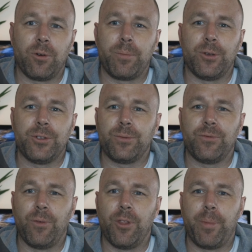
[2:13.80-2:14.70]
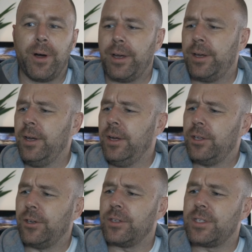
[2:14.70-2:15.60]
abuse from the bike.
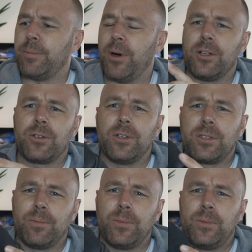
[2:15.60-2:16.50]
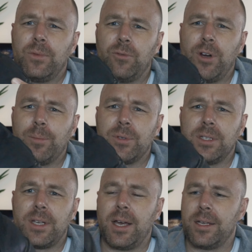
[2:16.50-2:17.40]
You can see mine have got some rips
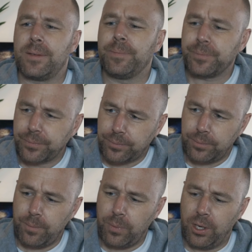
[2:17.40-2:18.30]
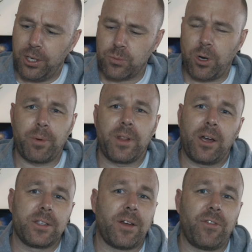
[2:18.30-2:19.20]
and tears as well, but they
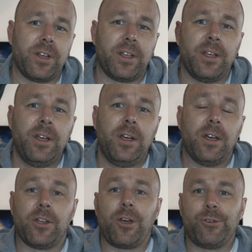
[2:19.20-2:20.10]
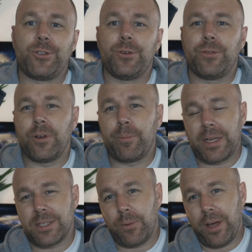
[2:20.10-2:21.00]
are definitely a go-to for
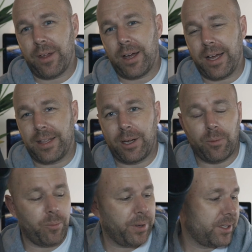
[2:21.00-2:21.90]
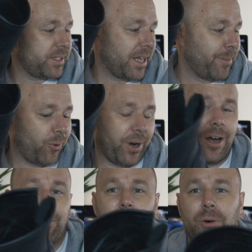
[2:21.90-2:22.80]
better weather, and they will be a staple
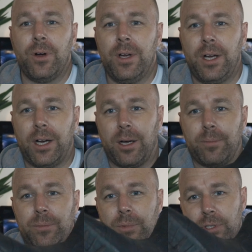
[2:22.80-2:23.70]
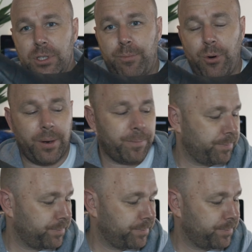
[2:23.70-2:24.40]
now for spring.